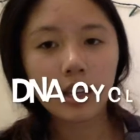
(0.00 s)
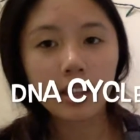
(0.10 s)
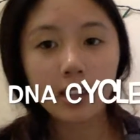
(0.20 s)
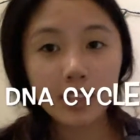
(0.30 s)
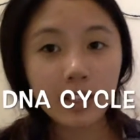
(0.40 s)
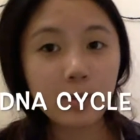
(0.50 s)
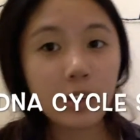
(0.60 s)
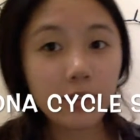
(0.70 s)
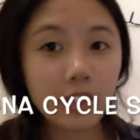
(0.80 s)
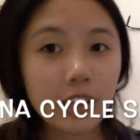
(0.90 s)
This is my
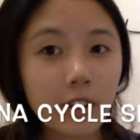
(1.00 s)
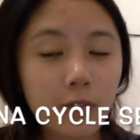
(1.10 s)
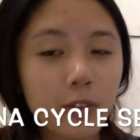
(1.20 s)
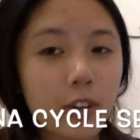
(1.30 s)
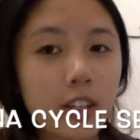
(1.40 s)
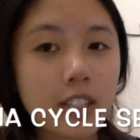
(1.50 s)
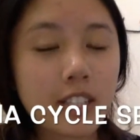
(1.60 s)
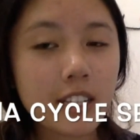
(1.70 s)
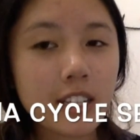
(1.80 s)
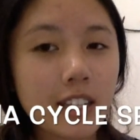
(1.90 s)
video for
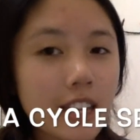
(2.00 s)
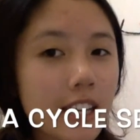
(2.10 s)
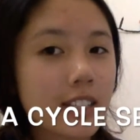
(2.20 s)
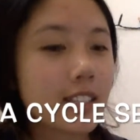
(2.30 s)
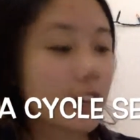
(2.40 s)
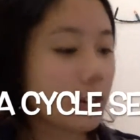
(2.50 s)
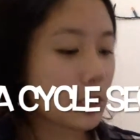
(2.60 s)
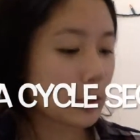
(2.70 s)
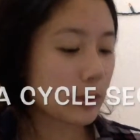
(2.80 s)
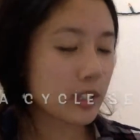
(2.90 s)
DNA
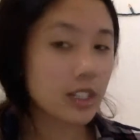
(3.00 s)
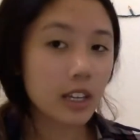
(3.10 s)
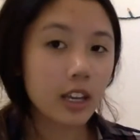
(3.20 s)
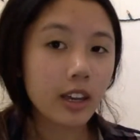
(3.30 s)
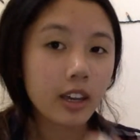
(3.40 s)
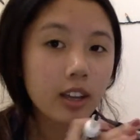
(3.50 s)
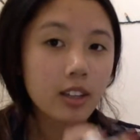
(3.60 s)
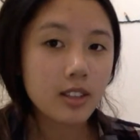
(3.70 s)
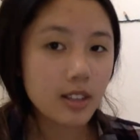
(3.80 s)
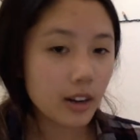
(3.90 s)
cyclosequencing.
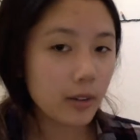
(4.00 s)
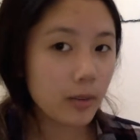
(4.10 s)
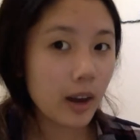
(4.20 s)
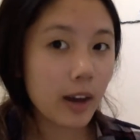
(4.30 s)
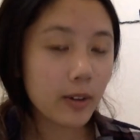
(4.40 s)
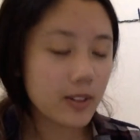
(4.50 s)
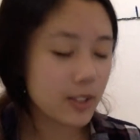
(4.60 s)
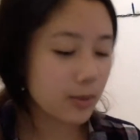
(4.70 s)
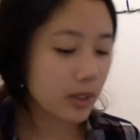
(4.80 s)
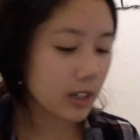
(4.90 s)
So, I want to
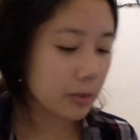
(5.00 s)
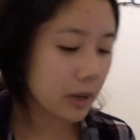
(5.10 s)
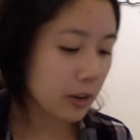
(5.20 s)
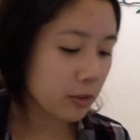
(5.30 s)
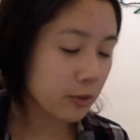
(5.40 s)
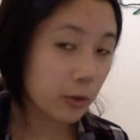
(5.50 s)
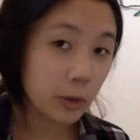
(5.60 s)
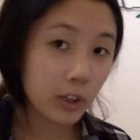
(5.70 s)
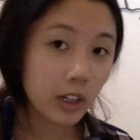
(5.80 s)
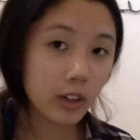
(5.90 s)
bring about
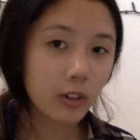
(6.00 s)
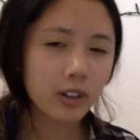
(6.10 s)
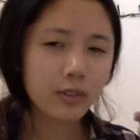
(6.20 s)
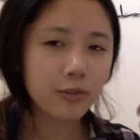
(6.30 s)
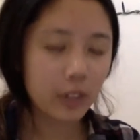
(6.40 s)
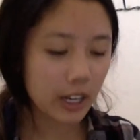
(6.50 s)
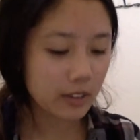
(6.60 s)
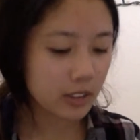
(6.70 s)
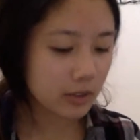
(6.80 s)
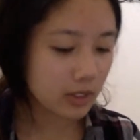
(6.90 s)
4 or 5
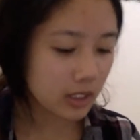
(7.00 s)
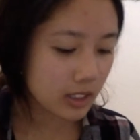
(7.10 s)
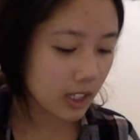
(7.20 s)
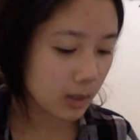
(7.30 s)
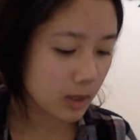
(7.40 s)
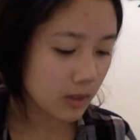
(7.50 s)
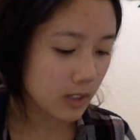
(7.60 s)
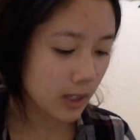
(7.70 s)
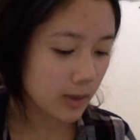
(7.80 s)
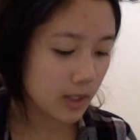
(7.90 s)
different types of
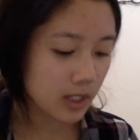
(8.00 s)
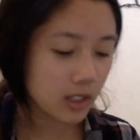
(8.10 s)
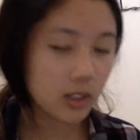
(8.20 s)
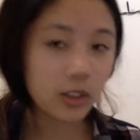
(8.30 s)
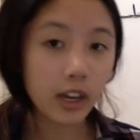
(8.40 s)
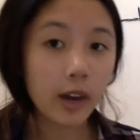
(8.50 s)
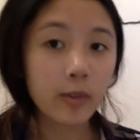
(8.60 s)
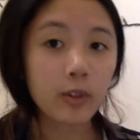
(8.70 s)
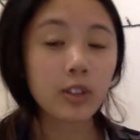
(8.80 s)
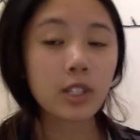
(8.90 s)
substances. You have
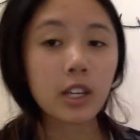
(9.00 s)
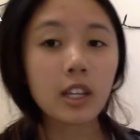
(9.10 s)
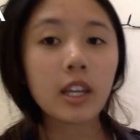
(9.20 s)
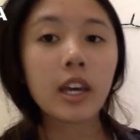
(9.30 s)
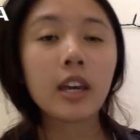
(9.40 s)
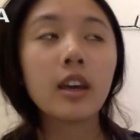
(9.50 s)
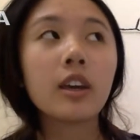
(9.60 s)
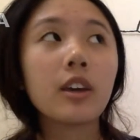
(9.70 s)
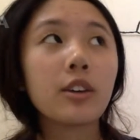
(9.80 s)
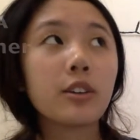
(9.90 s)
your DNA,
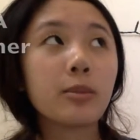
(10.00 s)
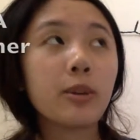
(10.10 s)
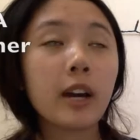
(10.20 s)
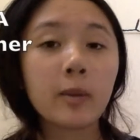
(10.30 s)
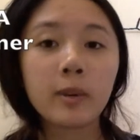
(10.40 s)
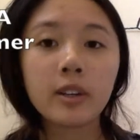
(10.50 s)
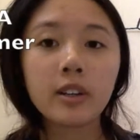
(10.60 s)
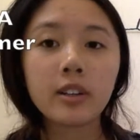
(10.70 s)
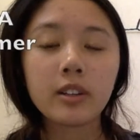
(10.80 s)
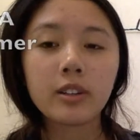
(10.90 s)
your primer,
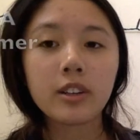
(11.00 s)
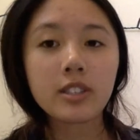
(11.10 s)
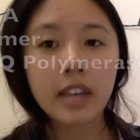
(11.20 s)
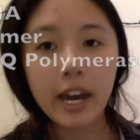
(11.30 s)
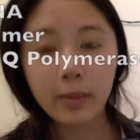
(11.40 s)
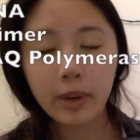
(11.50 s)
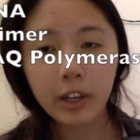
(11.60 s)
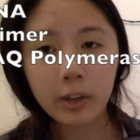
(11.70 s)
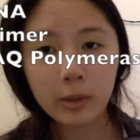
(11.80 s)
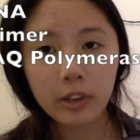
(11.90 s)
your Taq
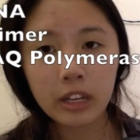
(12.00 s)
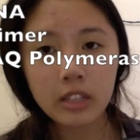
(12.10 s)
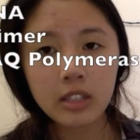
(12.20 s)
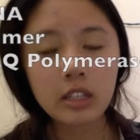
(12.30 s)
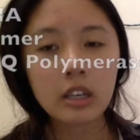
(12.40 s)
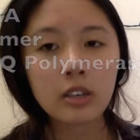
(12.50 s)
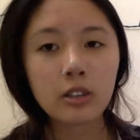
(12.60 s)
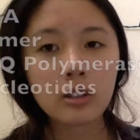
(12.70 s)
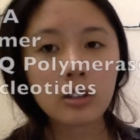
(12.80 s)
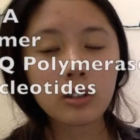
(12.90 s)
polymerase,
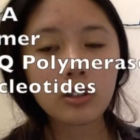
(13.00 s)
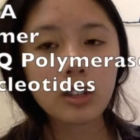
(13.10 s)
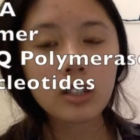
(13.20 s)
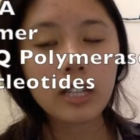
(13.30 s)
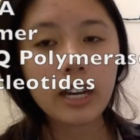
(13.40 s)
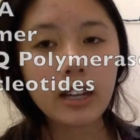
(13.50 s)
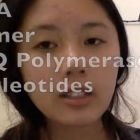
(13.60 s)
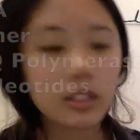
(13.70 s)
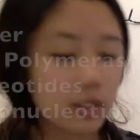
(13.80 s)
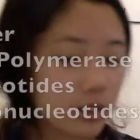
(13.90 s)
your
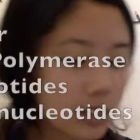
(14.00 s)
nucleotides, and your